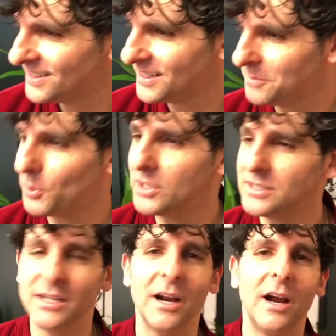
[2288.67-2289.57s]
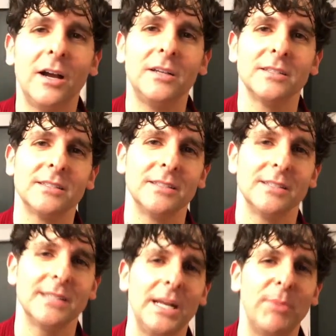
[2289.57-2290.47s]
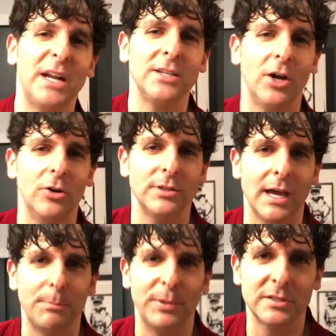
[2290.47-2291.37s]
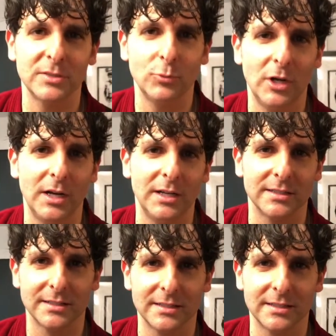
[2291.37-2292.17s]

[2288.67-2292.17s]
And boys and girls, does anybody know who that person was?